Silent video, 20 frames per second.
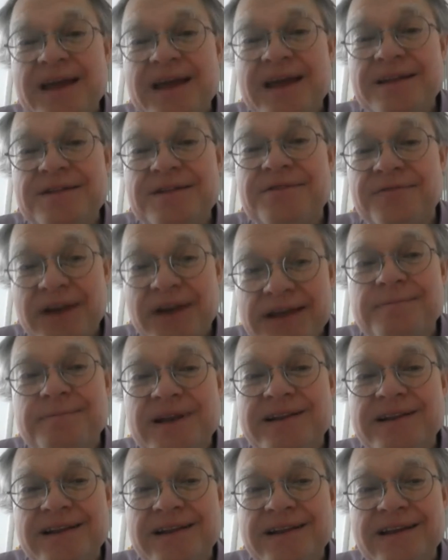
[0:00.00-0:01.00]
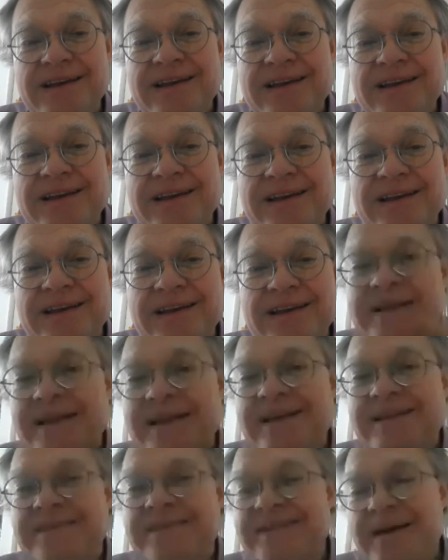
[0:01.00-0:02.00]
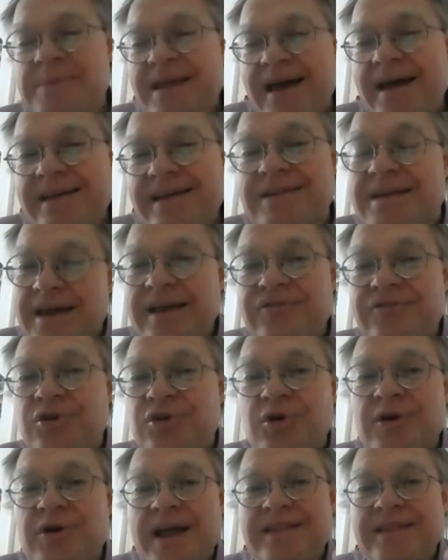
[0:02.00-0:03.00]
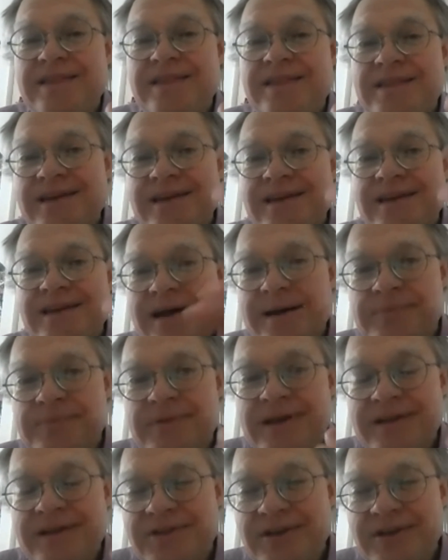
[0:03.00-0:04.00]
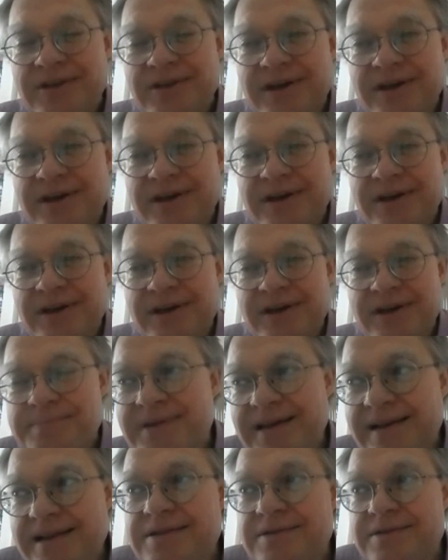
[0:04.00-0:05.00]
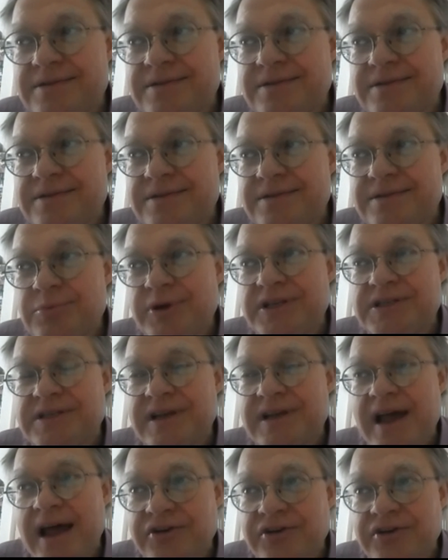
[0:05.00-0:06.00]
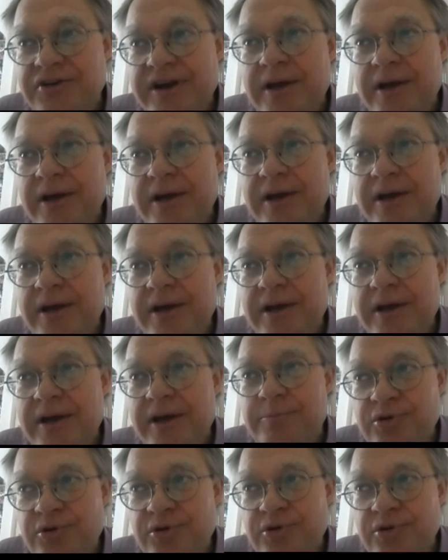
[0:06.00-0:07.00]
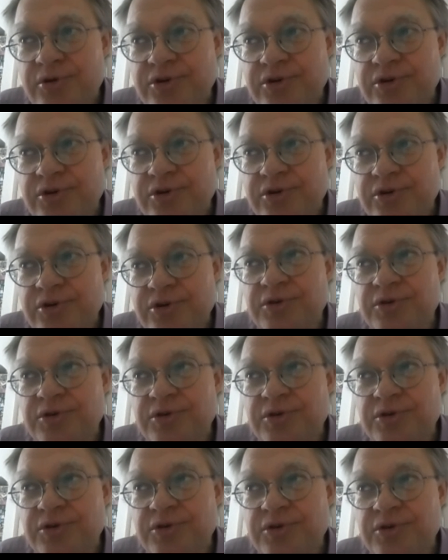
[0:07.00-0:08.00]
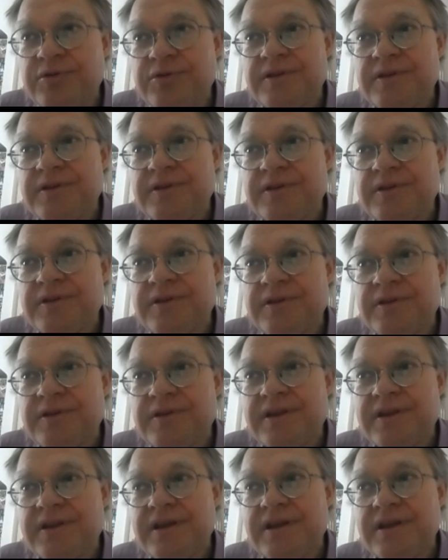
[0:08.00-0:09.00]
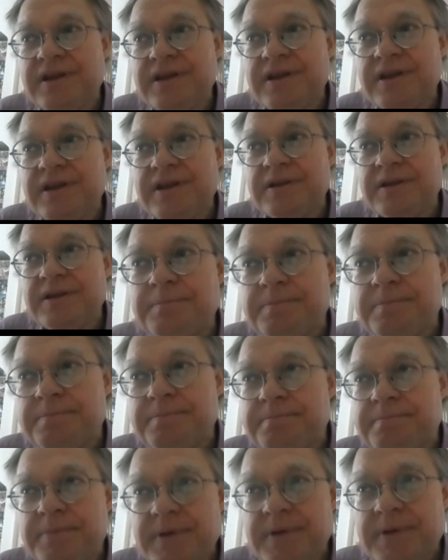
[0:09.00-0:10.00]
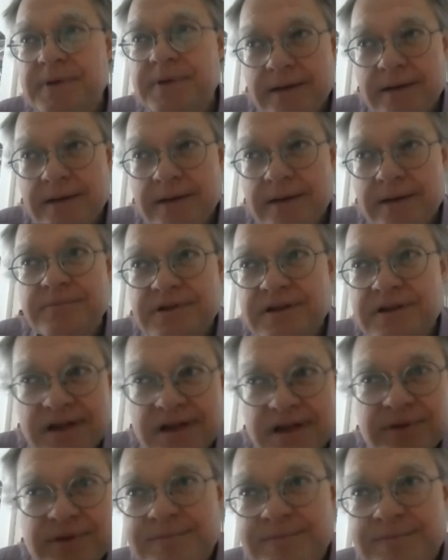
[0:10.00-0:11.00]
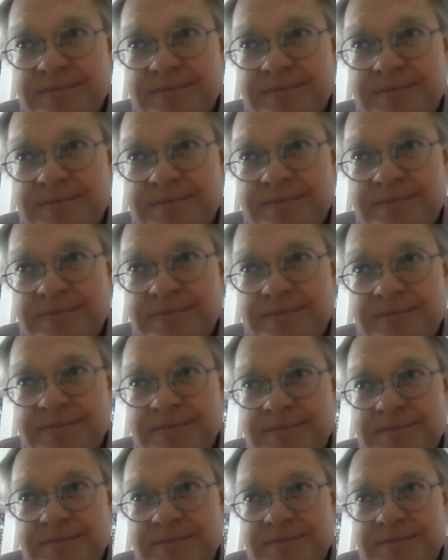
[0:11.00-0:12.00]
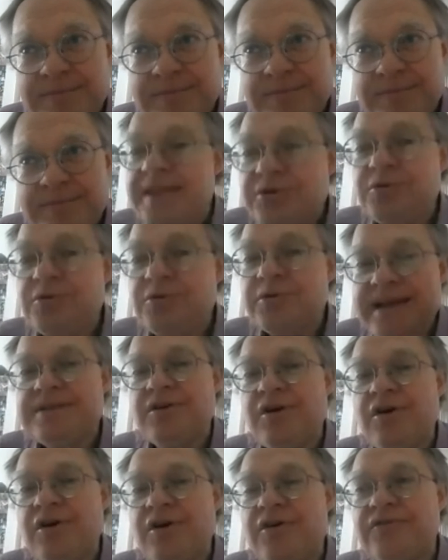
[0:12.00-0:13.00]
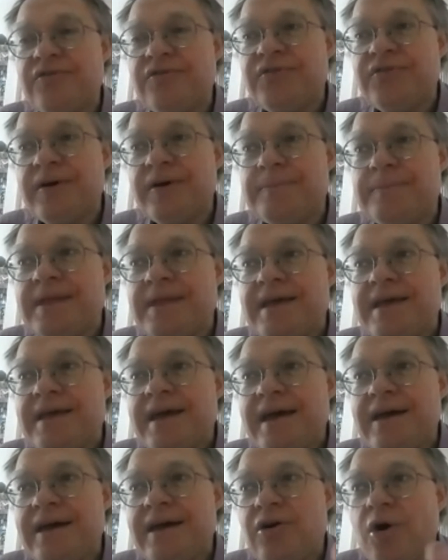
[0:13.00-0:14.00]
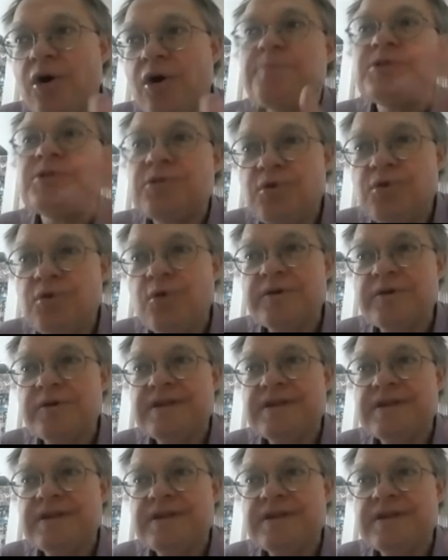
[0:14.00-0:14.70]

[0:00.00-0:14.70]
but it's um, uh, yes. Uh, if you look at the um, the um, uh, list which Andrea produced, it becomes sometimes it says um, uh, it's like a compulsory course. Um, but then you also have a list of um, uh,